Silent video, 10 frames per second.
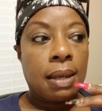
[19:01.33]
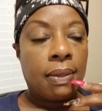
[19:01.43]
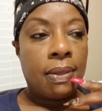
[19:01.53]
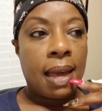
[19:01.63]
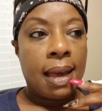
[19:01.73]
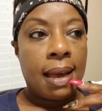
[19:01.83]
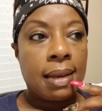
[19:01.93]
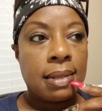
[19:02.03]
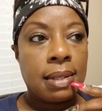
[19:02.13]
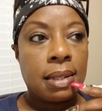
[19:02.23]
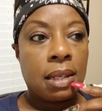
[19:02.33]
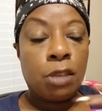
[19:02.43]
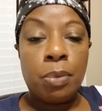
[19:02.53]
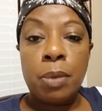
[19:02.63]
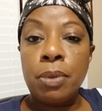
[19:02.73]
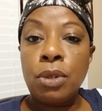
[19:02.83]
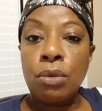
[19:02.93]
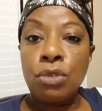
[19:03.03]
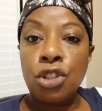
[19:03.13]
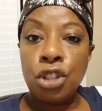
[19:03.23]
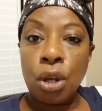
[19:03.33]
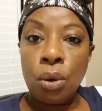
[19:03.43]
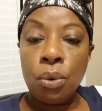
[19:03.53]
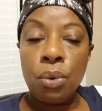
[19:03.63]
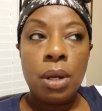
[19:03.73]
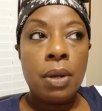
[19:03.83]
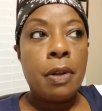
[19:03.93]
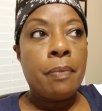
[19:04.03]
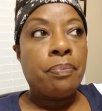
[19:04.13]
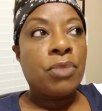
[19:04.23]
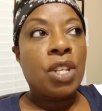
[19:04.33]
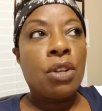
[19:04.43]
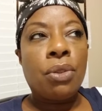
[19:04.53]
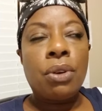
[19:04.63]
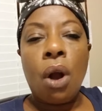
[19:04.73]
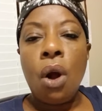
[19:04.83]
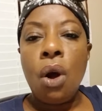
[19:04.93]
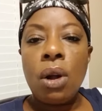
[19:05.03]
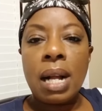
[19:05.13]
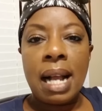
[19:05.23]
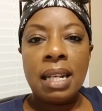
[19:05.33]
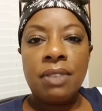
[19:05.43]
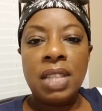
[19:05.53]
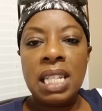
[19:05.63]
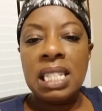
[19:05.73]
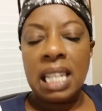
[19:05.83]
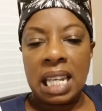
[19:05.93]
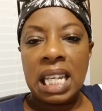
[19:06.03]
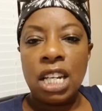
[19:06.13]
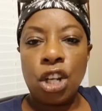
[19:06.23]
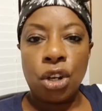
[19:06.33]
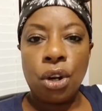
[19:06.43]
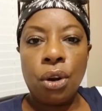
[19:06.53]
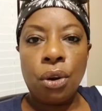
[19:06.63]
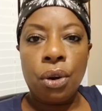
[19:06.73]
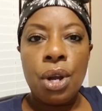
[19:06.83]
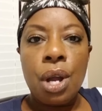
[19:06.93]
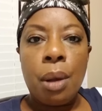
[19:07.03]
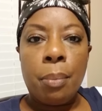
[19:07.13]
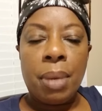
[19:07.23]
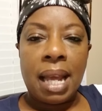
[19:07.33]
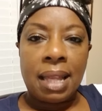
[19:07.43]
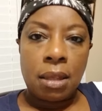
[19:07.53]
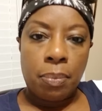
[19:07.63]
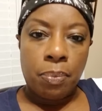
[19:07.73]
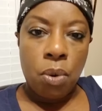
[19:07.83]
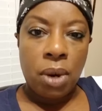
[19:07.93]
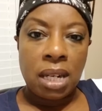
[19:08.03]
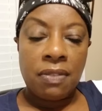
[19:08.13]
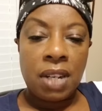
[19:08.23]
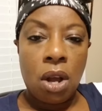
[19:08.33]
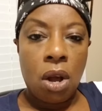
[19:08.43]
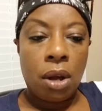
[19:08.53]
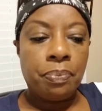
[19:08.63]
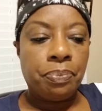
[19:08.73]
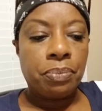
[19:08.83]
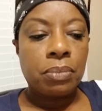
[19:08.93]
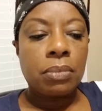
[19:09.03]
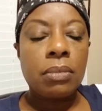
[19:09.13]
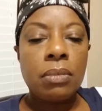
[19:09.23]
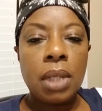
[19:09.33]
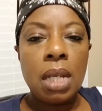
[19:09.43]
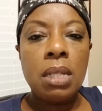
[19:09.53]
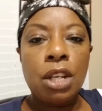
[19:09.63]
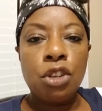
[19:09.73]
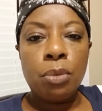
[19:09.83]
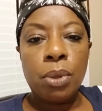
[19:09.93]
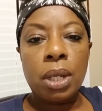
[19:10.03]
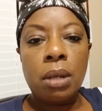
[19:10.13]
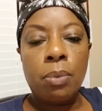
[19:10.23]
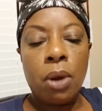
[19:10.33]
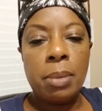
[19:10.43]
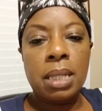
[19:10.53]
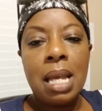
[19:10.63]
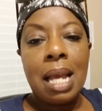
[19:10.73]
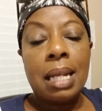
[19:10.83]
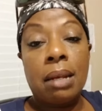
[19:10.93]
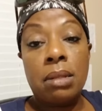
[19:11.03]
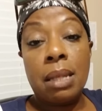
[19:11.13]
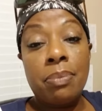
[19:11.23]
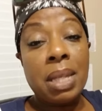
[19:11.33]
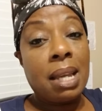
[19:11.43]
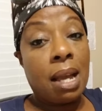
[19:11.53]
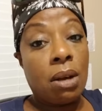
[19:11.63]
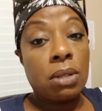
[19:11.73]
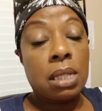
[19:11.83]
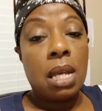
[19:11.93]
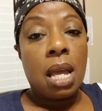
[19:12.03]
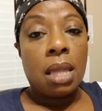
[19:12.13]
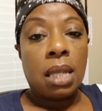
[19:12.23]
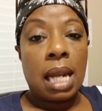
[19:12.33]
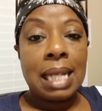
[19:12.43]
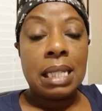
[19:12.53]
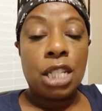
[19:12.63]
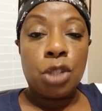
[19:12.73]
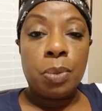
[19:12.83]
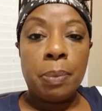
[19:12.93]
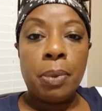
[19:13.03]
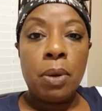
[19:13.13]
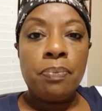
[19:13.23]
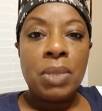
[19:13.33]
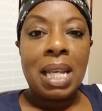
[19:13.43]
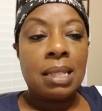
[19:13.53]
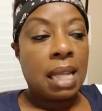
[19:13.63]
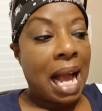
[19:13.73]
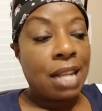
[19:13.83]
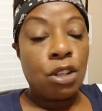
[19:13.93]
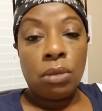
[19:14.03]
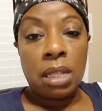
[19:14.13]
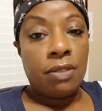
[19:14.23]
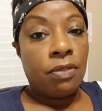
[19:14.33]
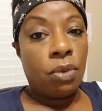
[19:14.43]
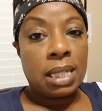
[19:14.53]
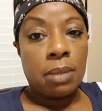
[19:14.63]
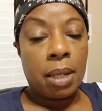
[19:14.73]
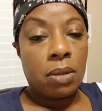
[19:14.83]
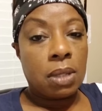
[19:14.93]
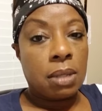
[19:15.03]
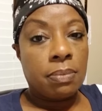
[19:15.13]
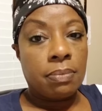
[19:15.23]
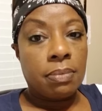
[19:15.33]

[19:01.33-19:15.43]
that the people don't show? There are all kind of things that can occur. But at the point of it all is that you're booking appointments. Now, something else that I teach people is that I don't leave voicemails.